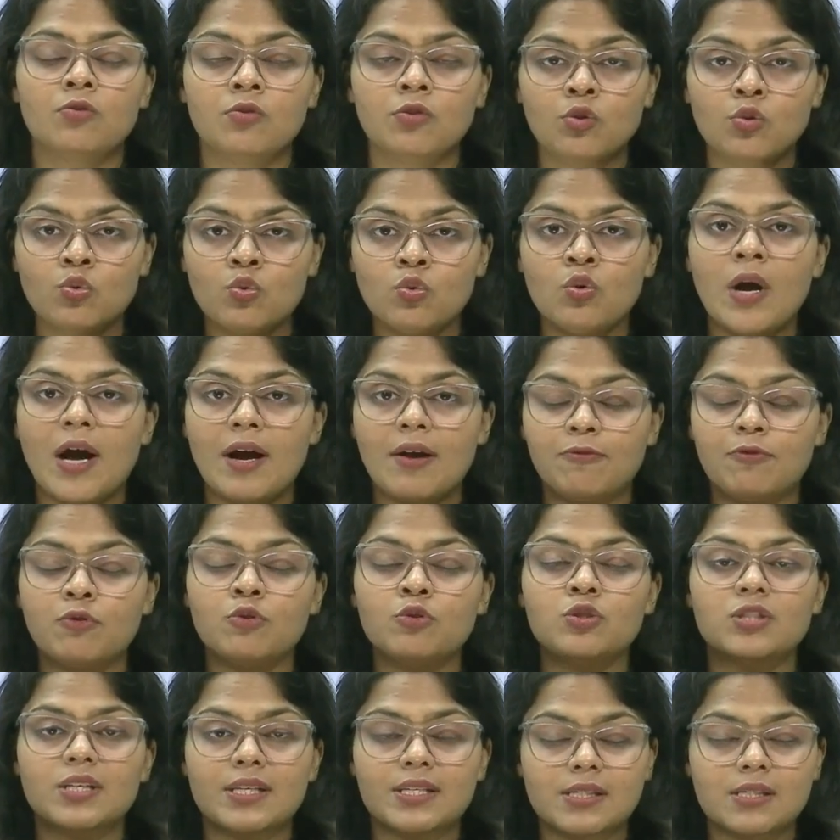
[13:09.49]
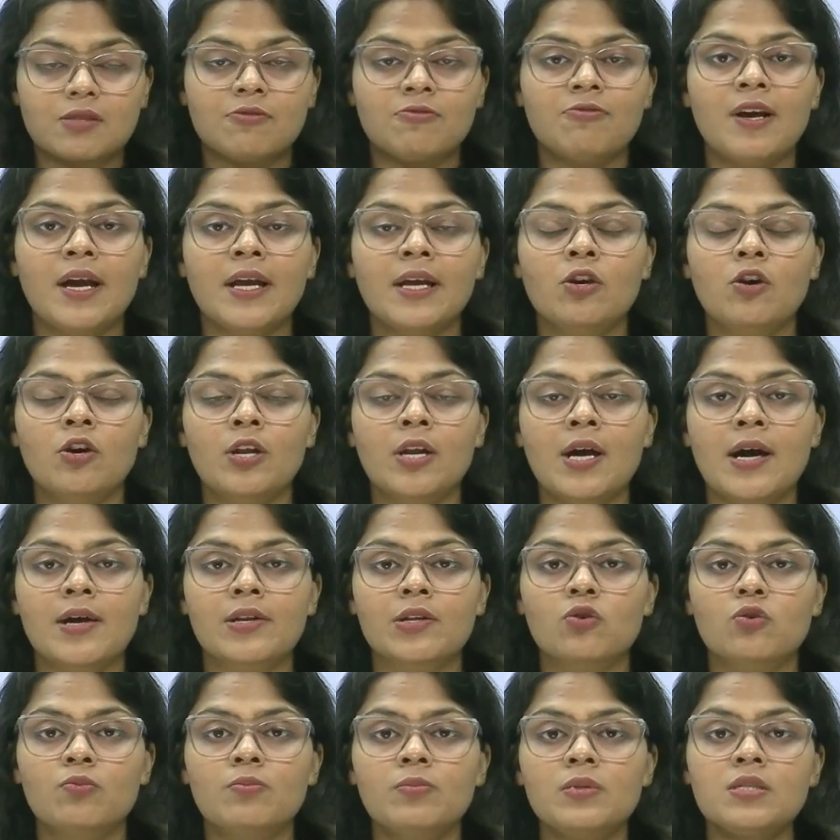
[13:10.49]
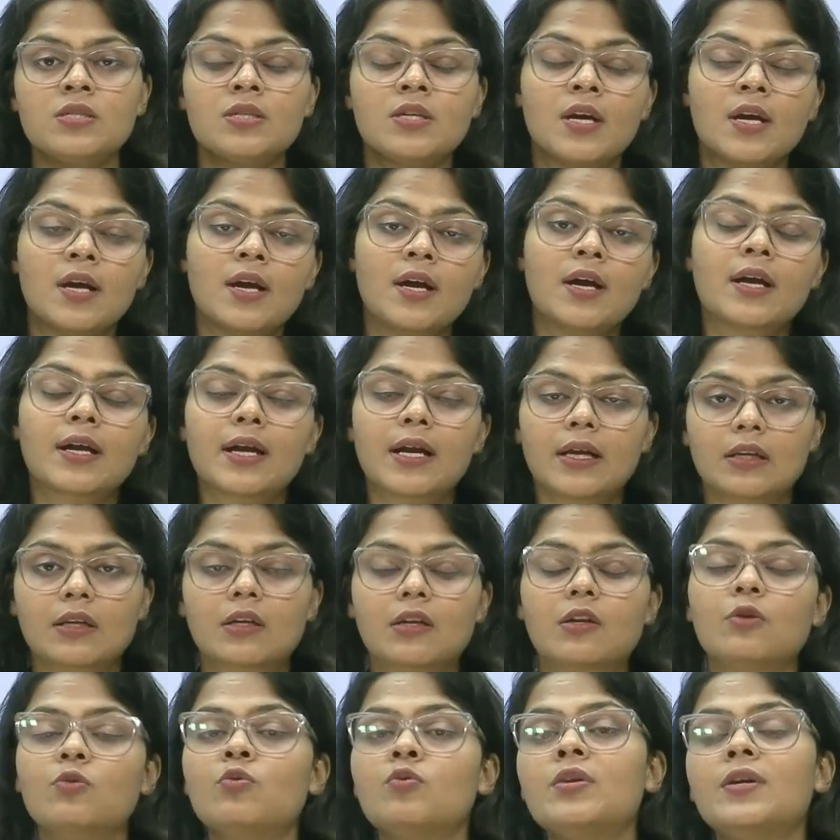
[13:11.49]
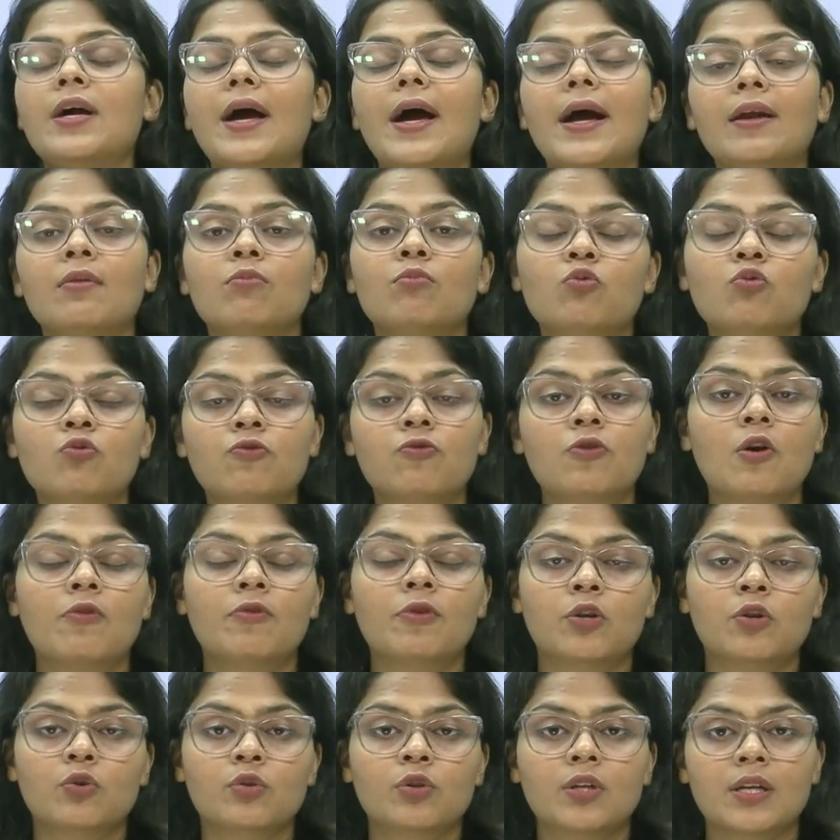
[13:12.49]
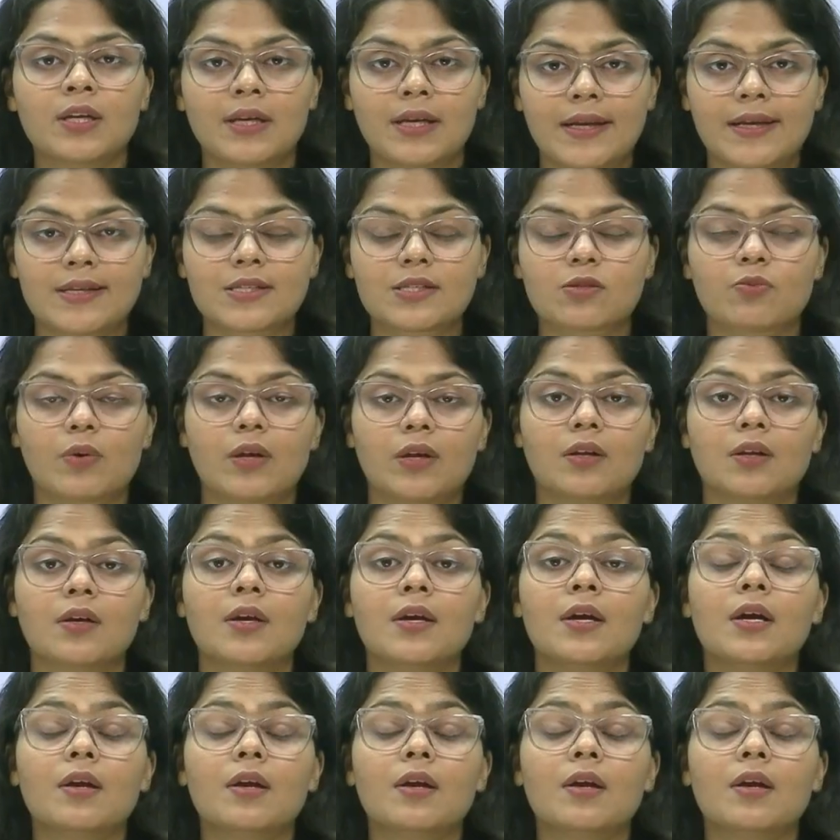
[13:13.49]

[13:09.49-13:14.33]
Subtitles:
You have to justify your argument, conclude, and move forward to the next one,